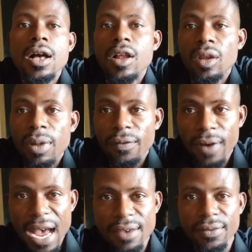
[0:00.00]
Number 5,
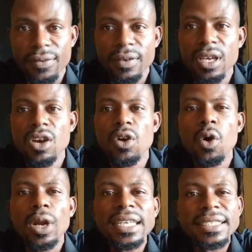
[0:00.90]

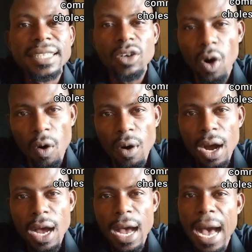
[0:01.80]
cholesterol
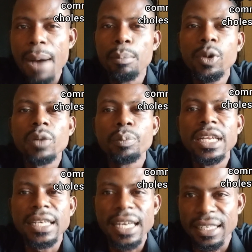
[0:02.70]
and blood
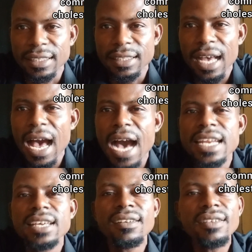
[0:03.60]
platelets are the
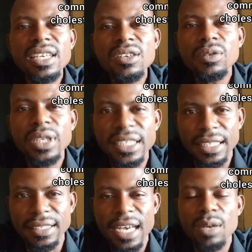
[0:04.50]
real reasons, are
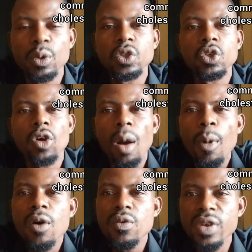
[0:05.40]
the most common
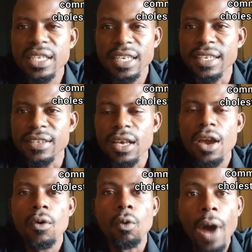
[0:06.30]
reasons
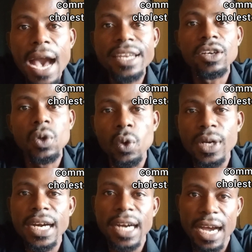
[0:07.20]
why the coronary
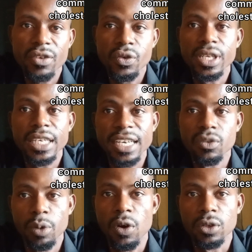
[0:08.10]
artery gets
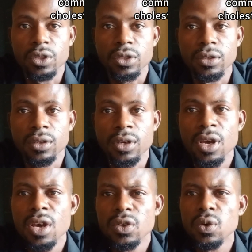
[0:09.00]
blocked.
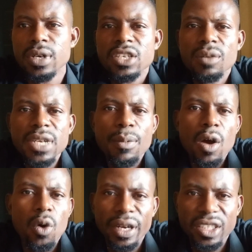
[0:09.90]
So there's something about
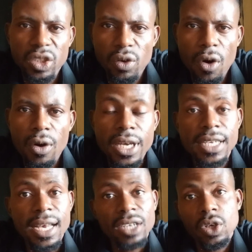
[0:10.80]
cholesterol. It is
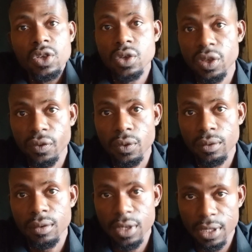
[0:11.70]
actually useful.
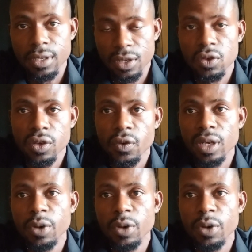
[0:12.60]
It's useful in the body.